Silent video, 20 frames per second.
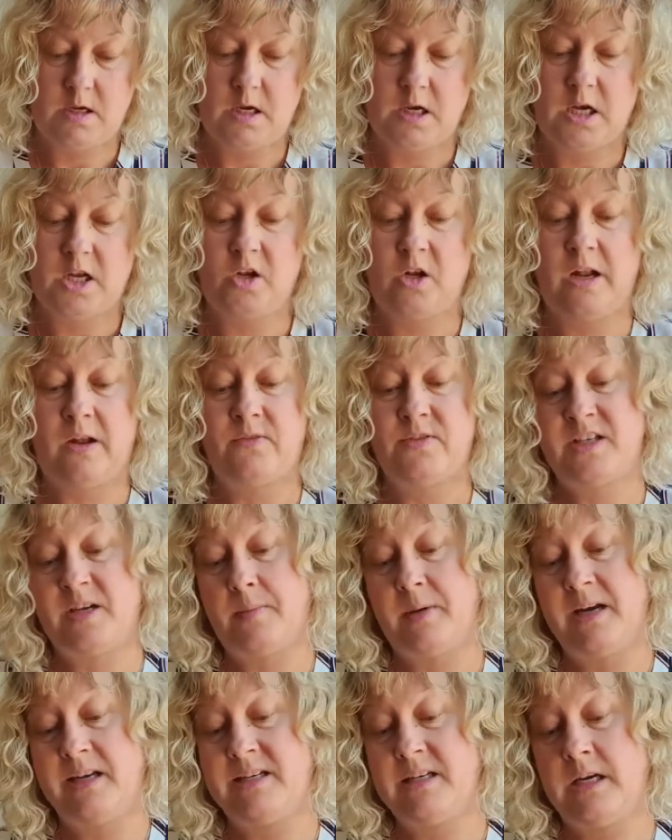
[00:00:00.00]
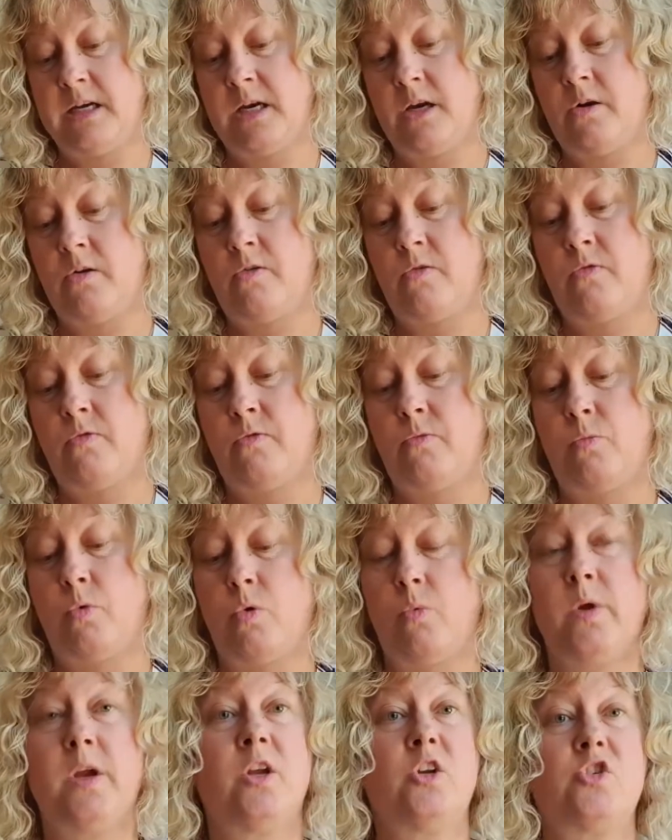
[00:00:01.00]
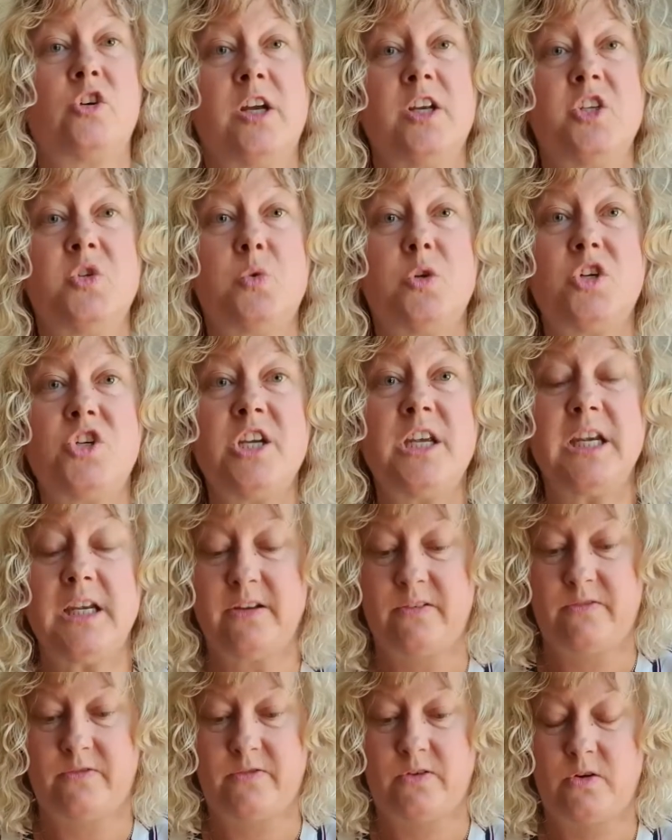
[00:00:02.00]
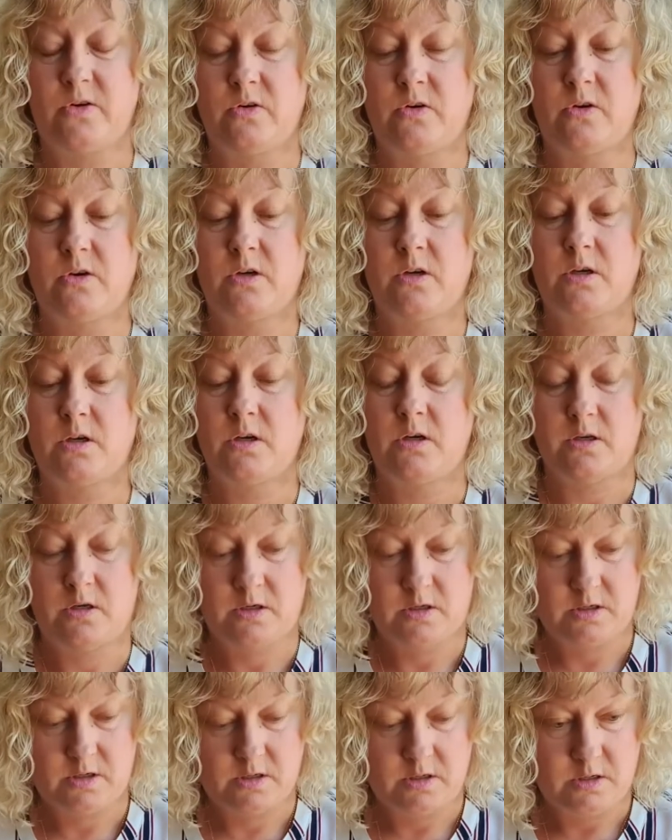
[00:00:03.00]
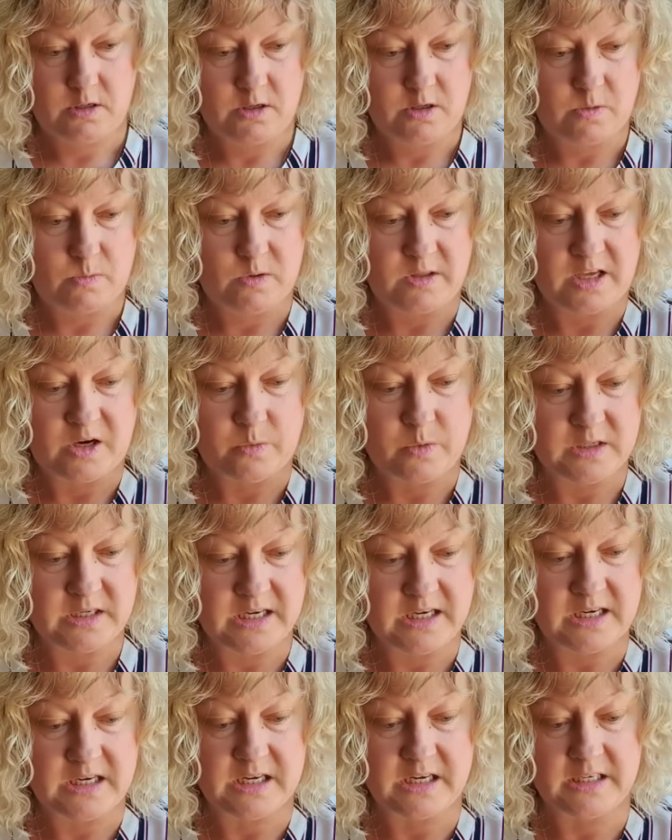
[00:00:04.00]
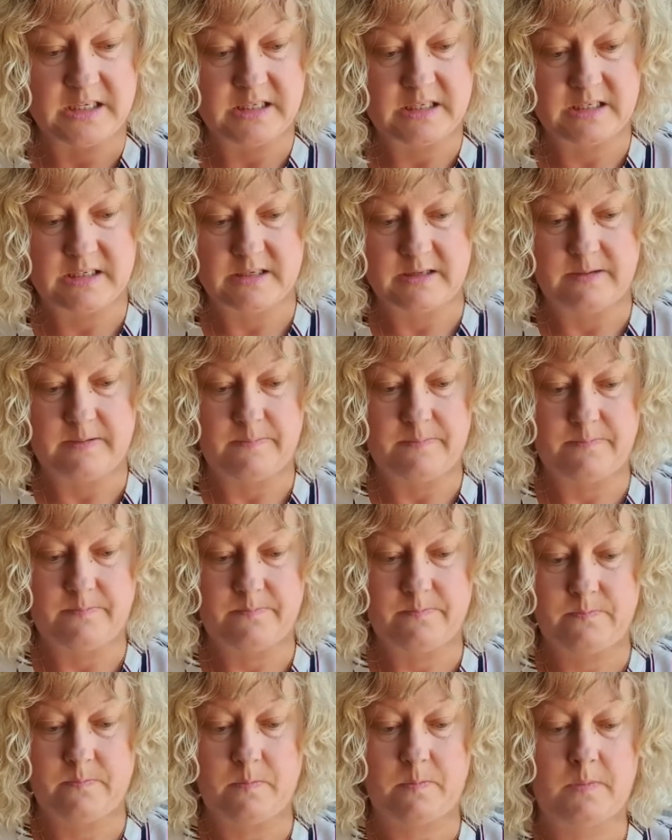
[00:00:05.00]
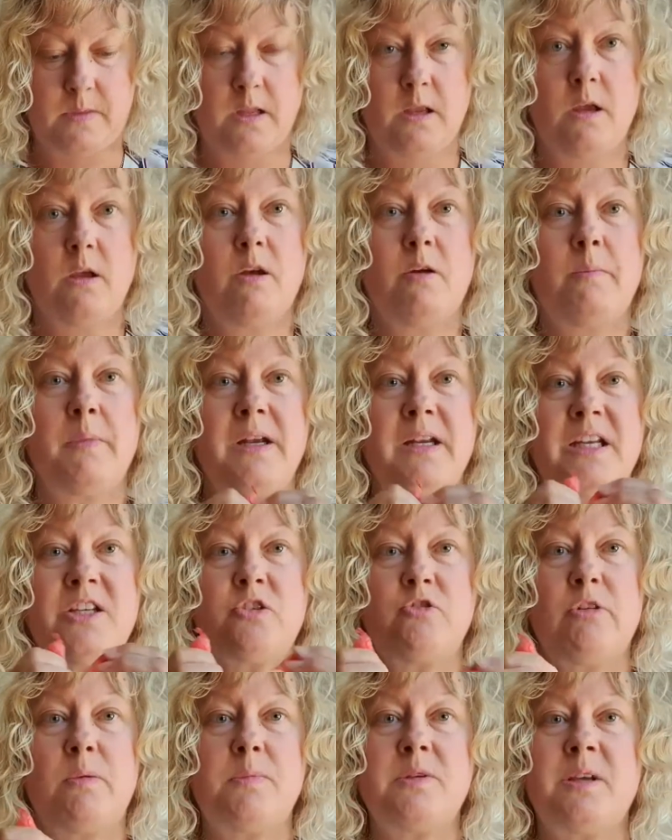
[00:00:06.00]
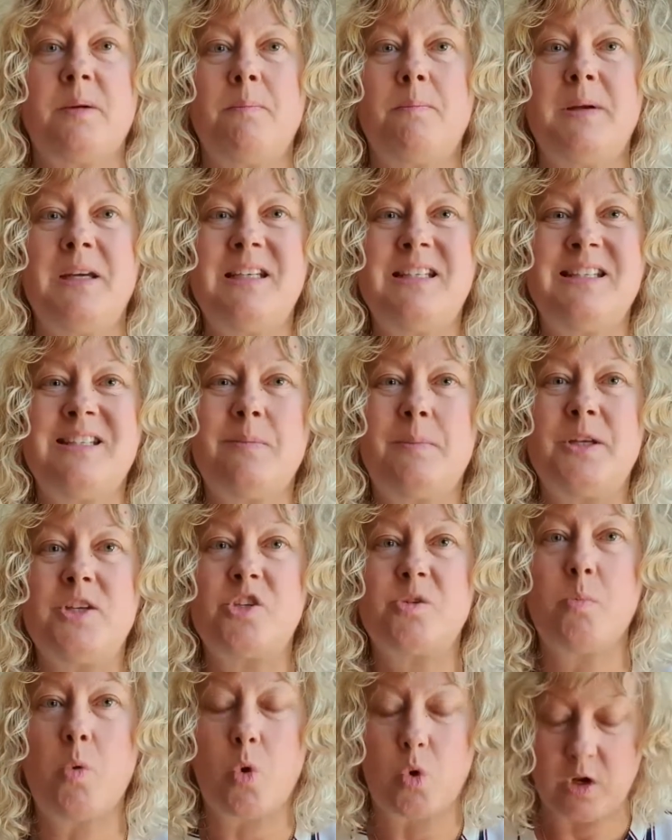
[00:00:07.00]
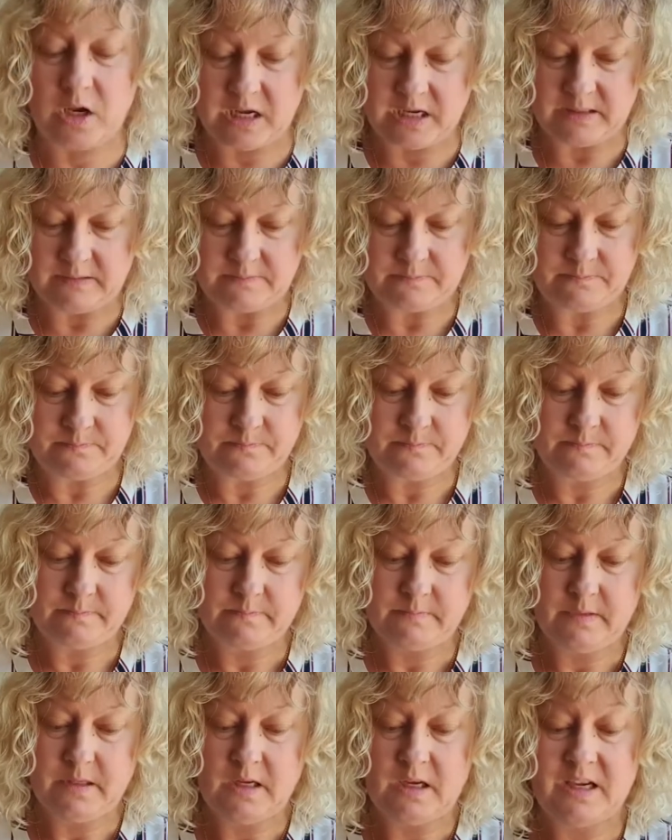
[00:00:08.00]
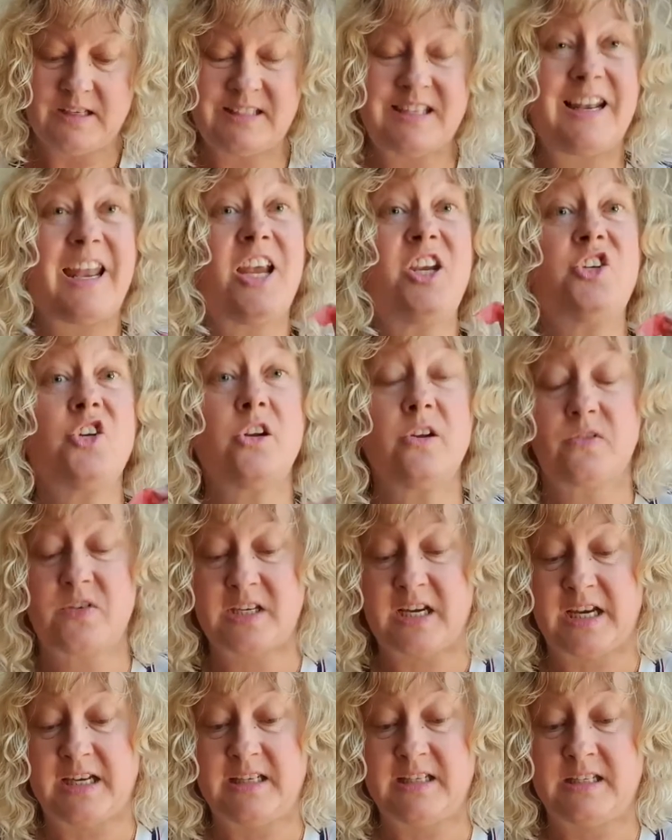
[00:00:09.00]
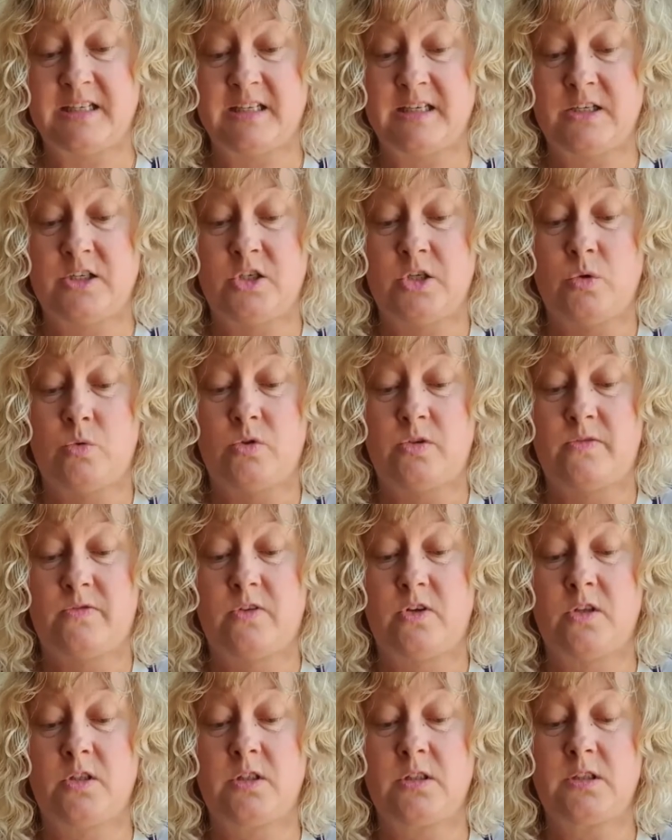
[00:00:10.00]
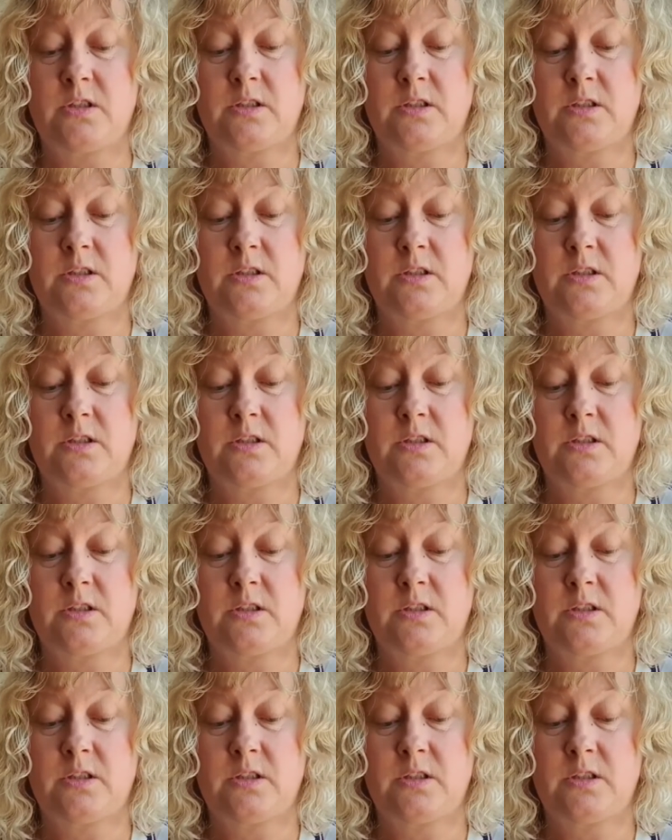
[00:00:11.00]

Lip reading: you'll have some idea of what were you trying to achieve here with our tea lights. Might need to rip some pieces a bit smaller. A selection of sizes is useful.